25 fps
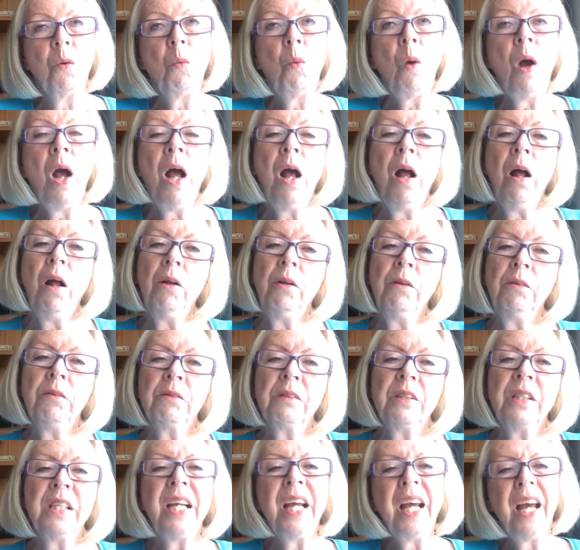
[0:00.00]
well,
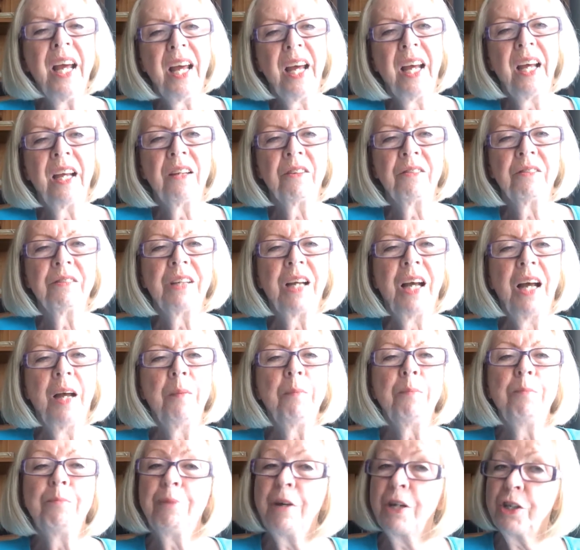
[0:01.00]
yeah,
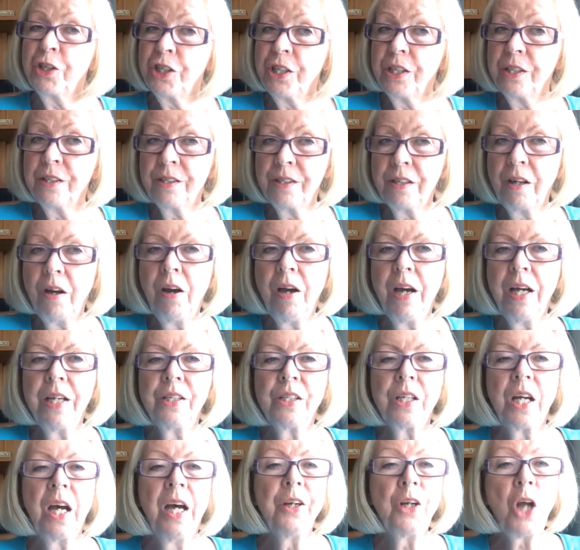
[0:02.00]
and brush it
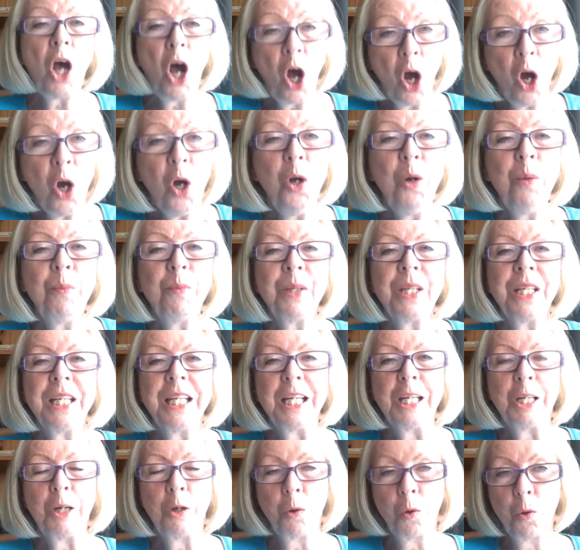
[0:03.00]
aside and hope that
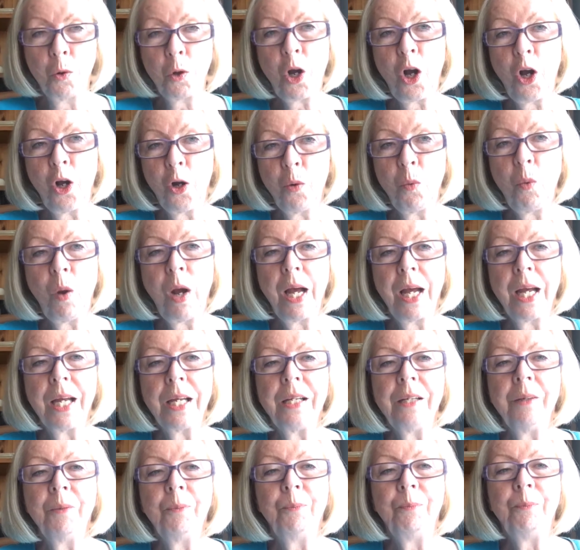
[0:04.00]
it'll all go
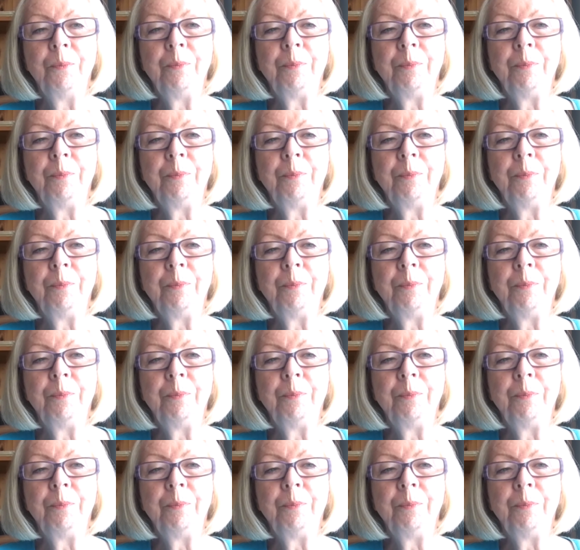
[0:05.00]
away.